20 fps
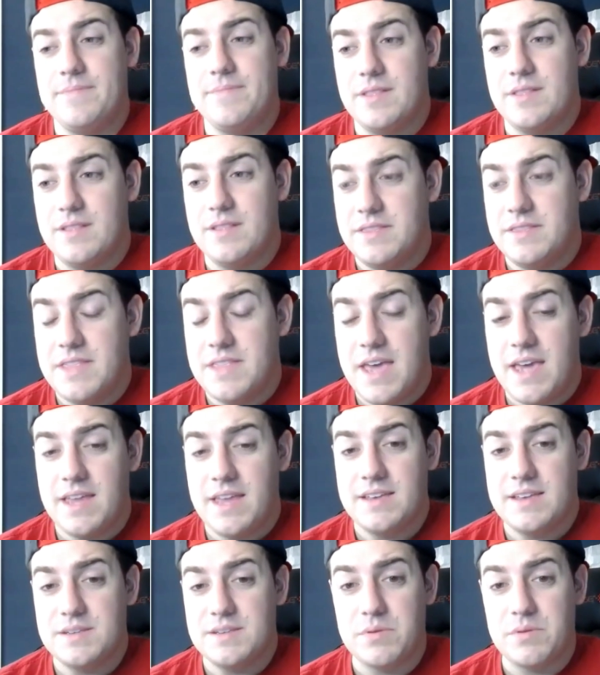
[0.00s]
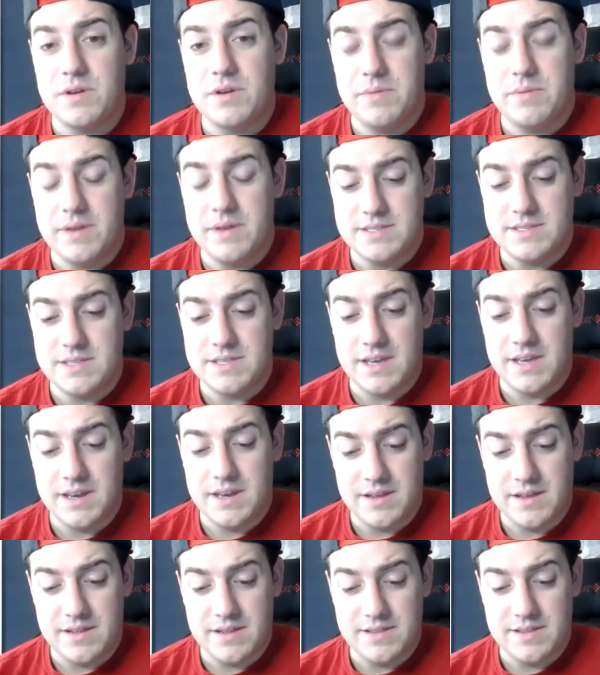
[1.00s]
Nate is pretty pissed at
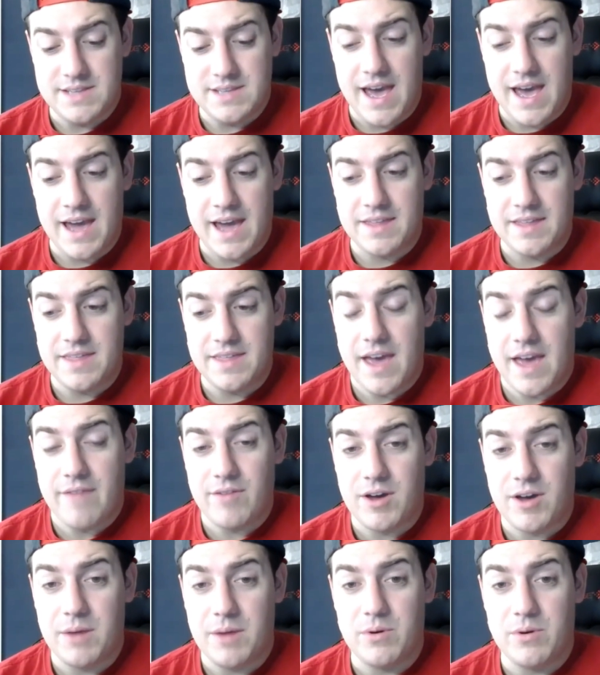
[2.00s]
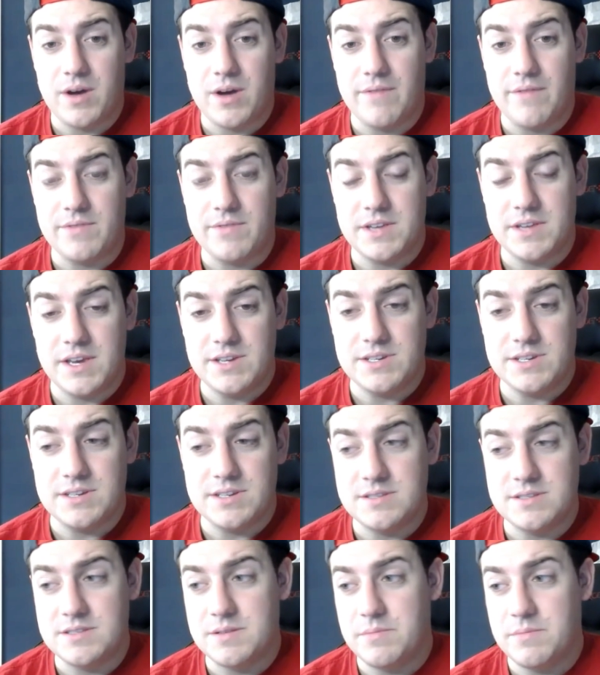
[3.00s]
Zach. They have a couple
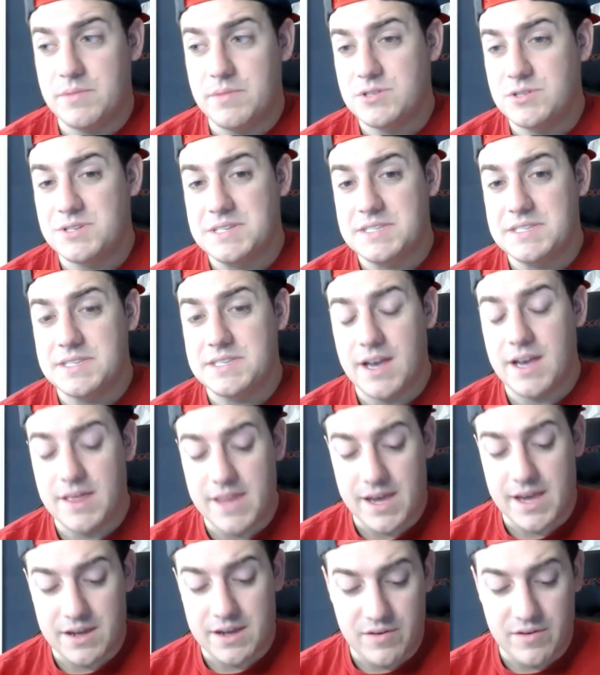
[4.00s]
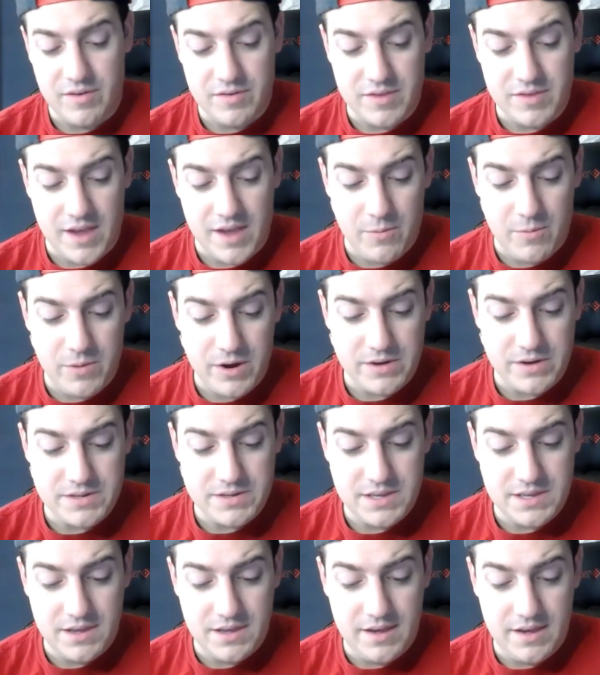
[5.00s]
confrontations. I'm interested to see how that goes. And we are
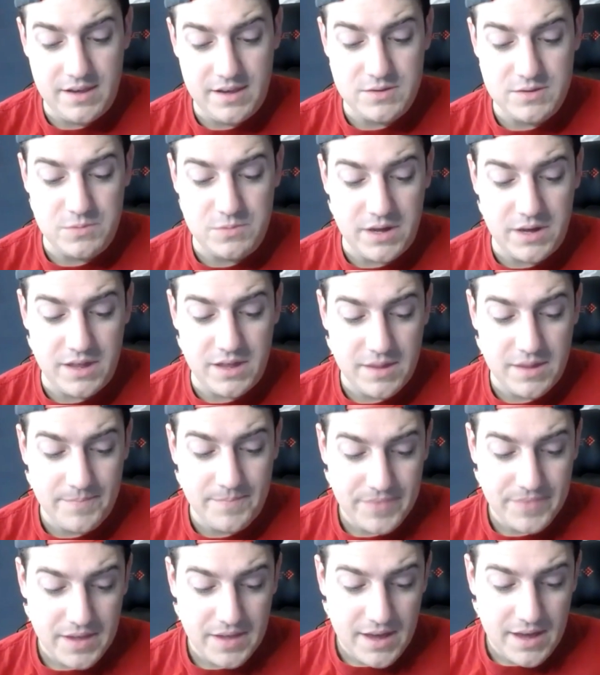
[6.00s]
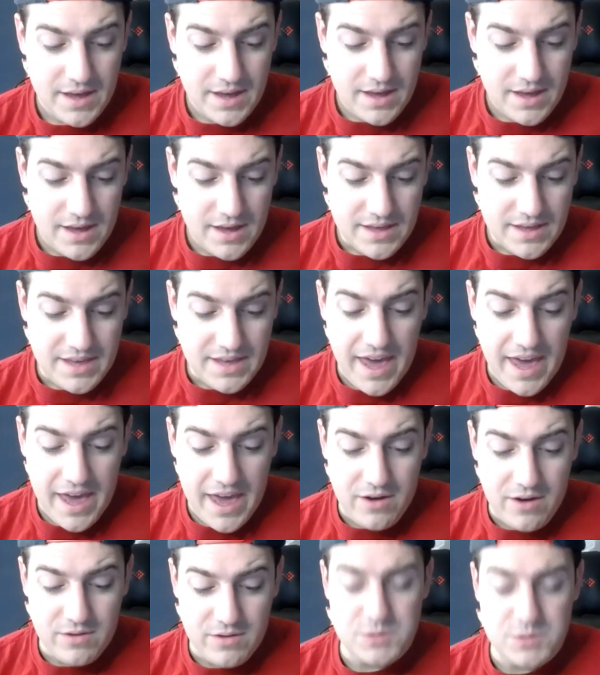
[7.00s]
teased with
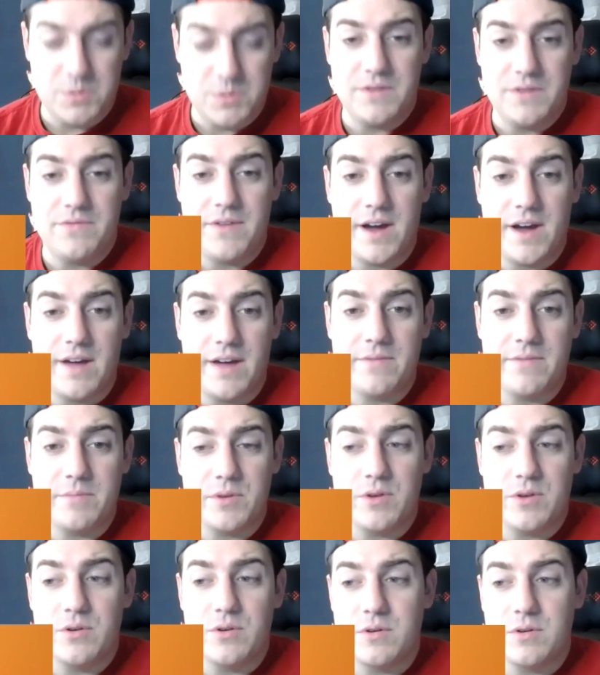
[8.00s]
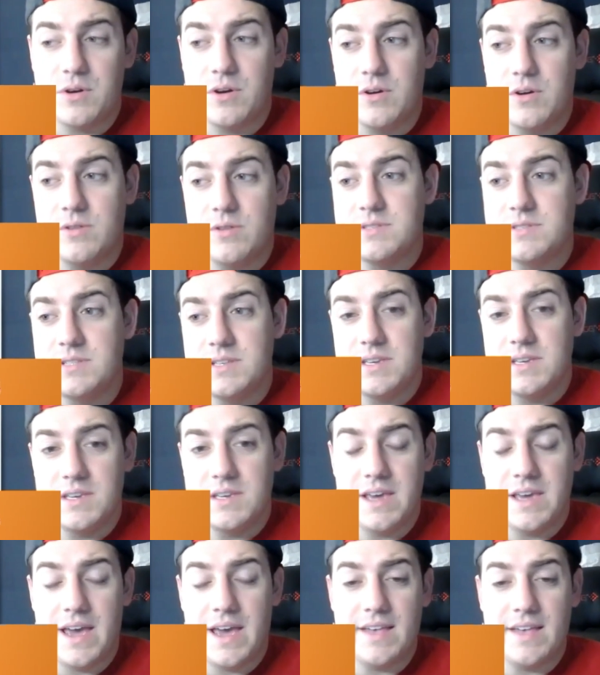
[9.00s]
Kale, 25 from the Gold Coast.
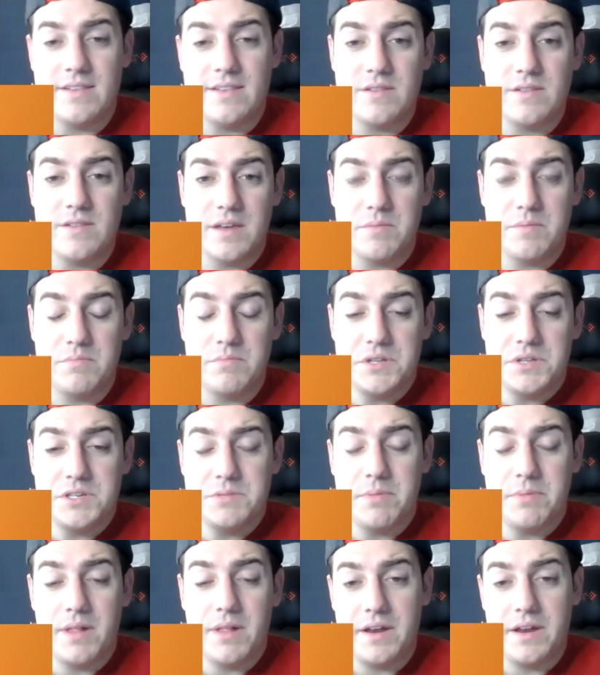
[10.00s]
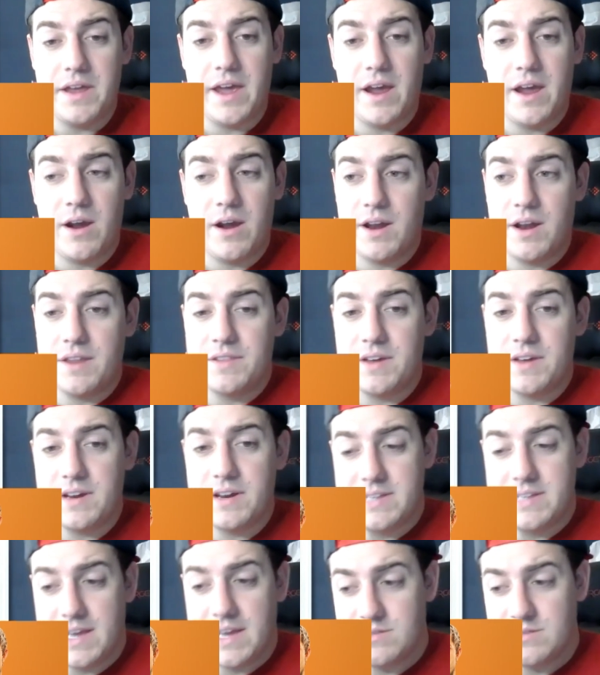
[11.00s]
He has like bleach blonde hair and a ton
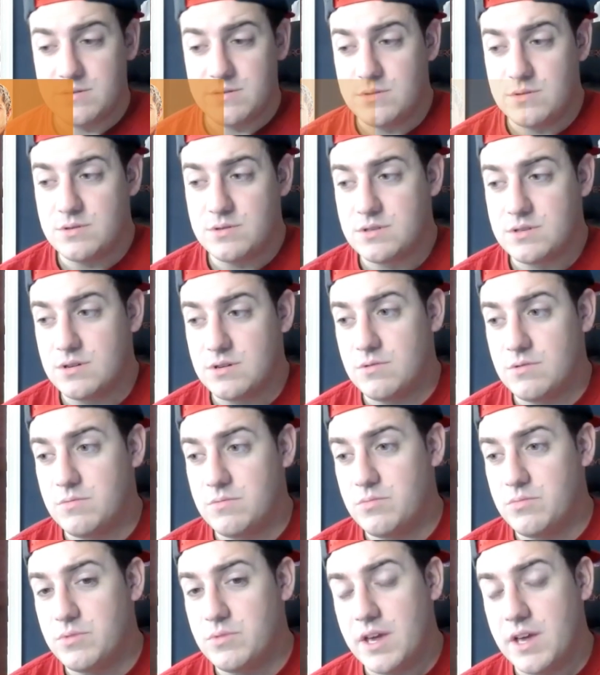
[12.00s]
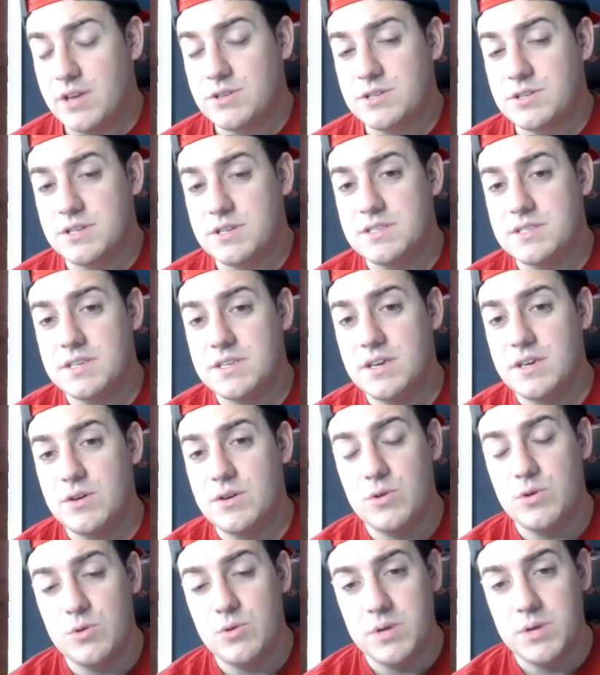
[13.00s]
of tattoos. So we be interested to
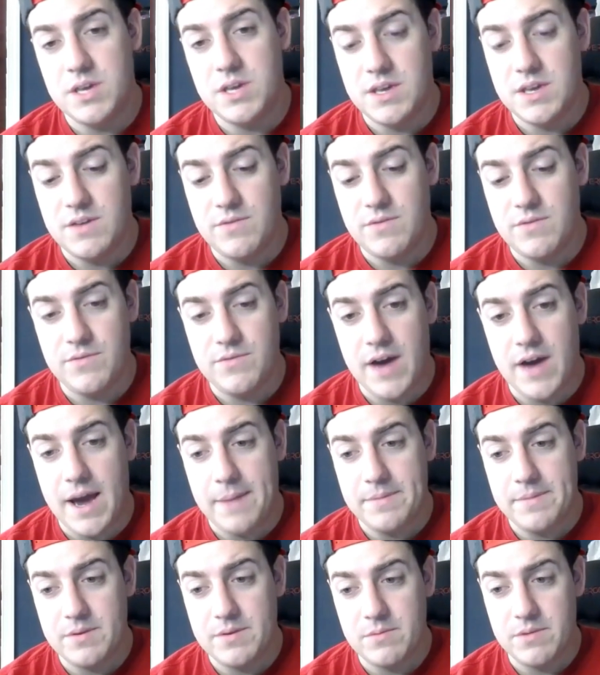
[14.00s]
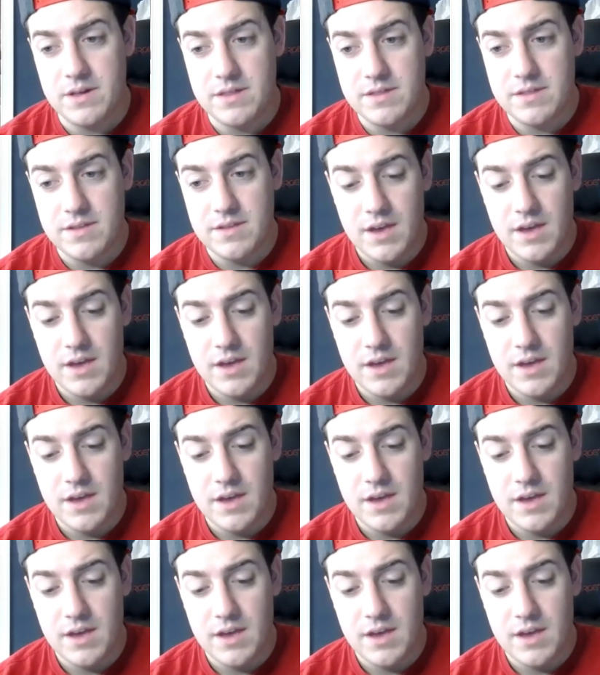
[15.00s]
see who he vibes with.